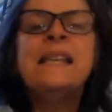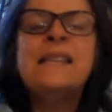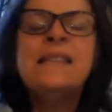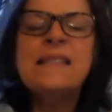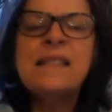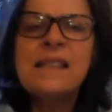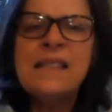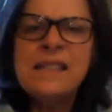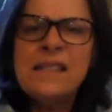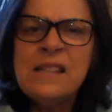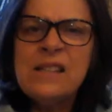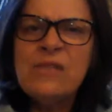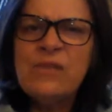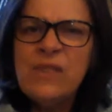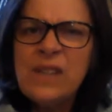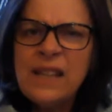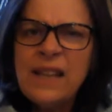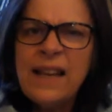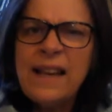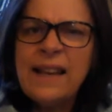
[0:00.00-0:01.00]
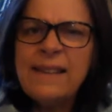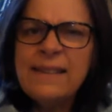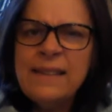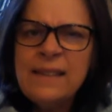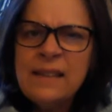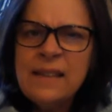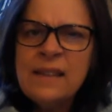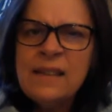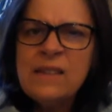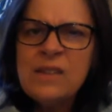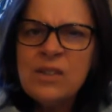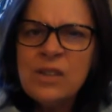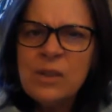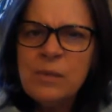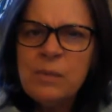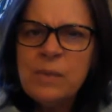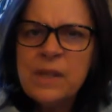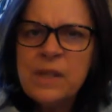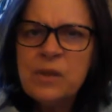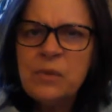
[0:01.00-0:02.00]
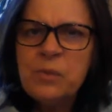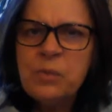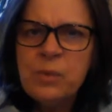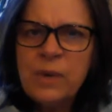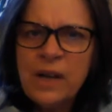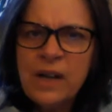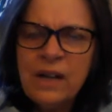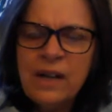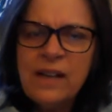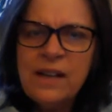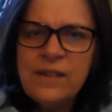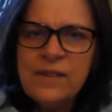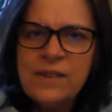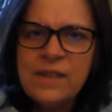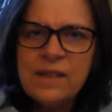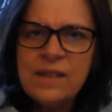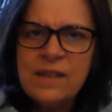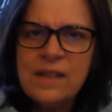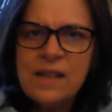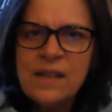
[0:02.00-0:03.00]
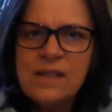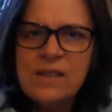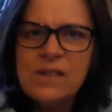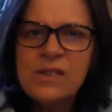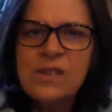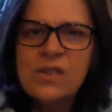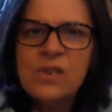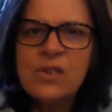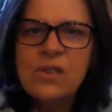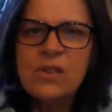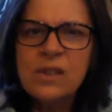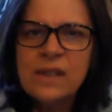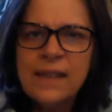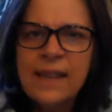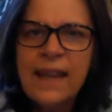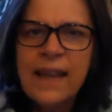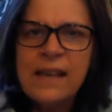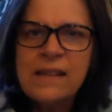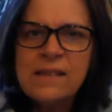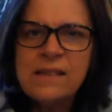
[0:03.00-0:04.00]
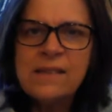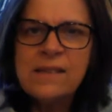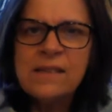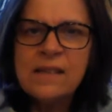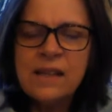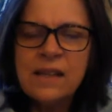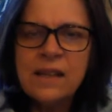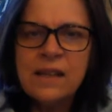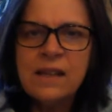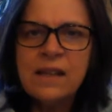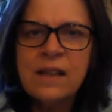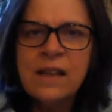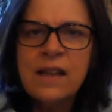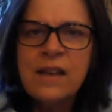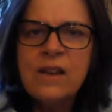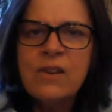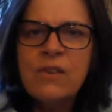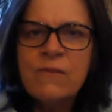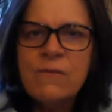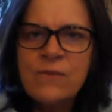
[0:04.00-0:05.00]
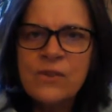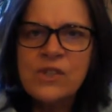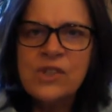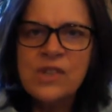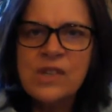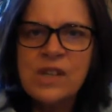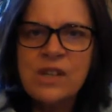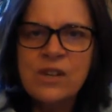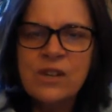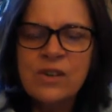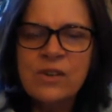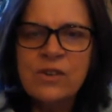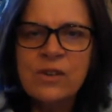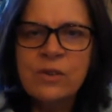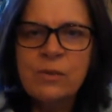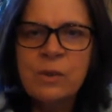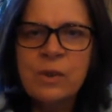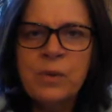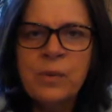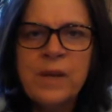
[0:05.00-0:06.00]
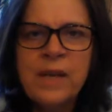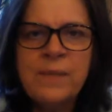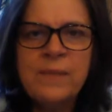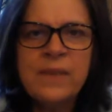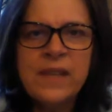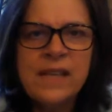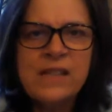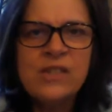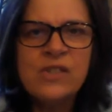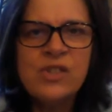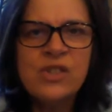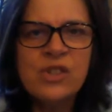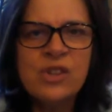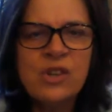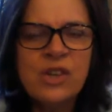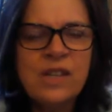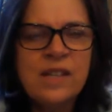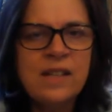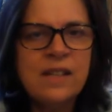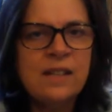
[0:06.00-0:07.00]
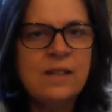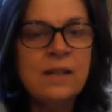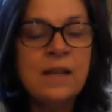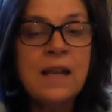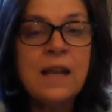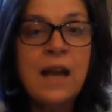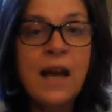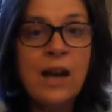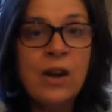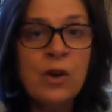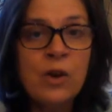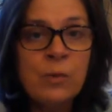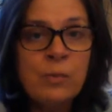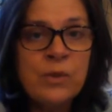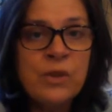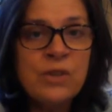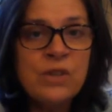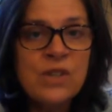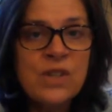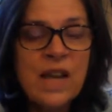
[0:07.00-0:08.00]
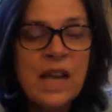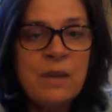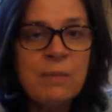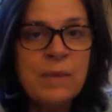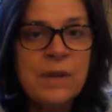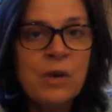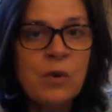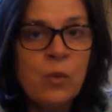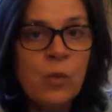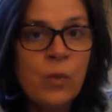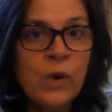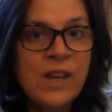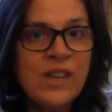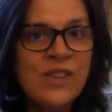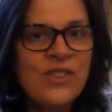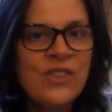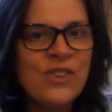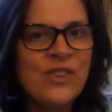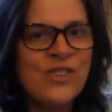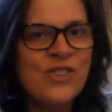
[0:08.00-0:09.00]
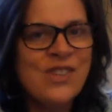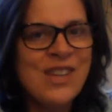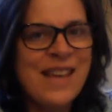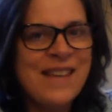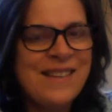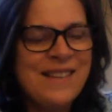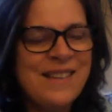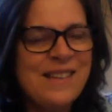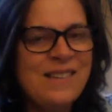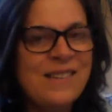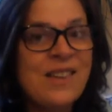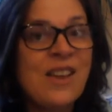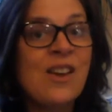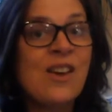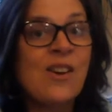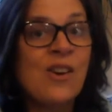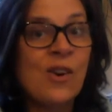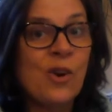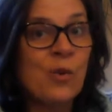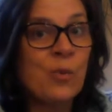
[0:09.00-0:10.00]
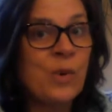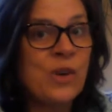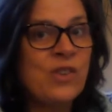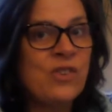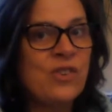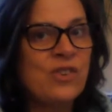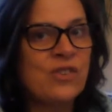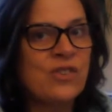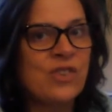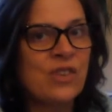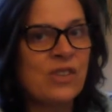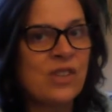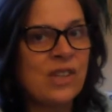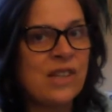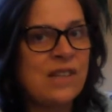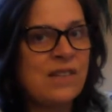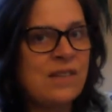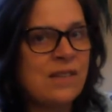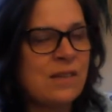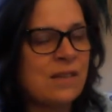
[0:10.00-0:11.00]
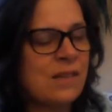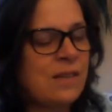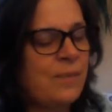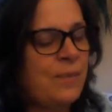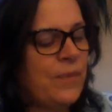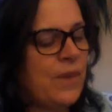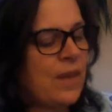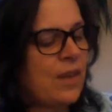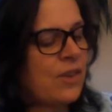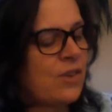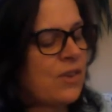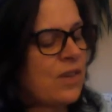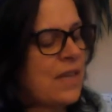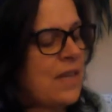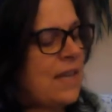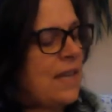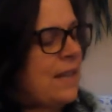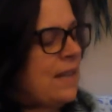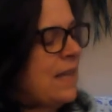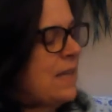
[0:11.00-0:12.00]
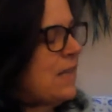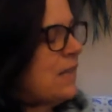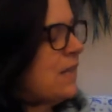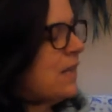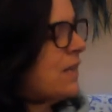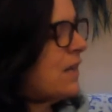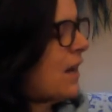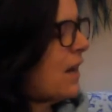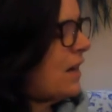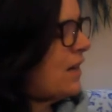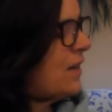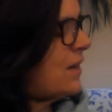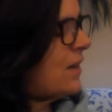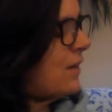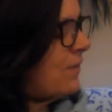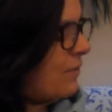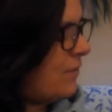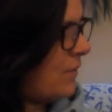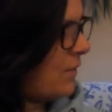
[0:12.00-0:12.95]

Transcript: He says he's feeling a little bit worried today. So let's sing for Scarecrow, will we? Let's join in. I hope you're tapping with your teddies or with your dollies. Okay, let's start.